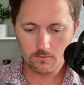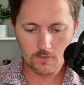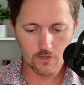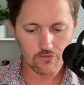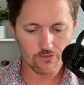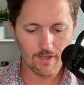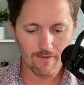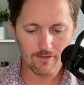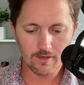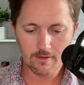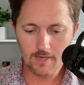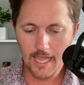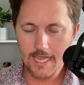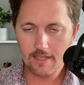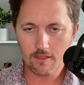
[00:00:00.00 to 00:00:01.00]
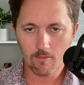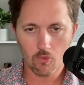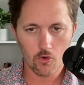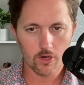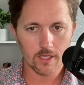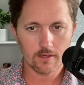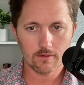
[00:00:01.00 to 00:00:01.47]
7, 8 in the
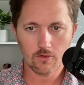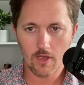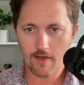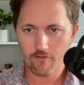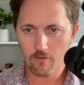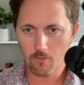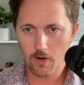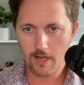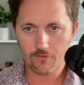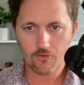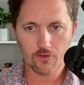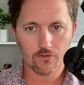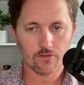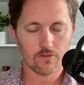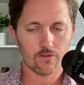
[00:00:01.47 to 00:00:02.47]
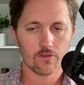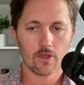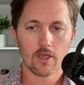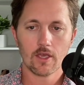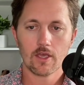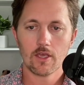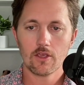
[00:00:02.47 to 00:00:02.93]
morning, you have your breakfast,
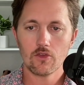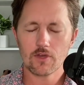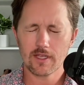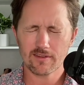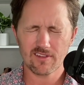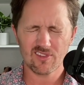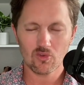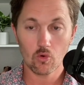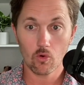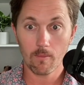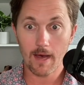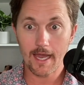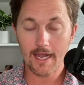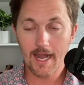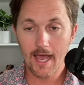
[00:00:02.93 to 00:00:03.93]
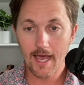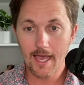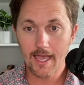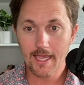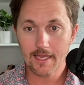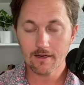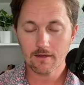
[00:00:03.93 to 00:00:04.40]
you get to school by
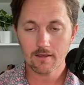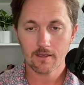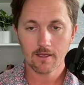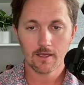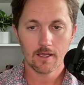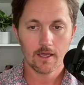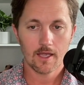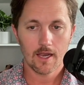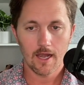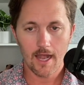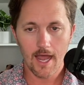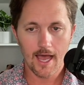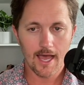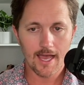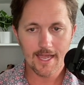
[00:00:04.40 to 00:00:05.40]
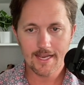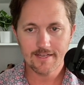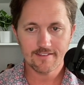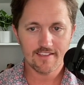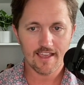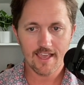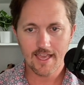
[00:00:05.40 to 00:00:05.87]
9,
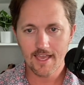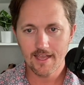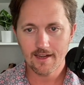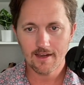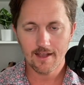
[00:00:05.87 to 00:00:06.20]
10,